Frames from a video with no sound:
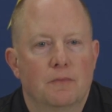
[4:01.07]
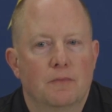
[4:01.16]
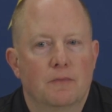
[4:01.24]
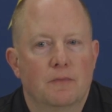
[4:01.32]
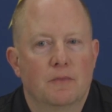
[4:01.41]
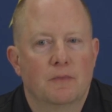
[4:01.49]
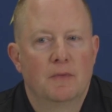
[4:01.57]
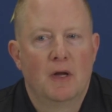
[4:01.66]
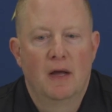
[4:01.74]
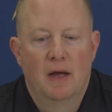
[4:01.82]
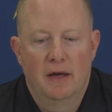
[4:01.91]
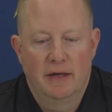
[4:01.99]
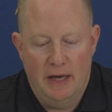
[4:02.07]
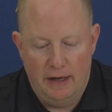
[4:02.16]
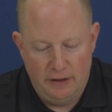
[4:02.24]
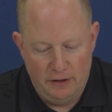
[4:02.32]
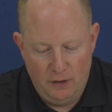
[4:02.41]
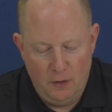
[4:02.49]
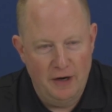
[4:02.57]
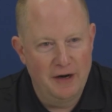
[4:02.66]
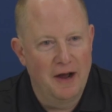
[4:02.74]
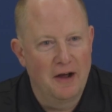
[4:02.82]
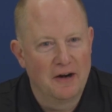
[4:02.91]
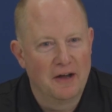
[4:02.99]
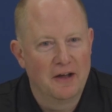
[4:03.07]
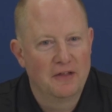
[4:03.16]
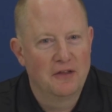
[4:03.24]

to that? Yeah, you know what? On a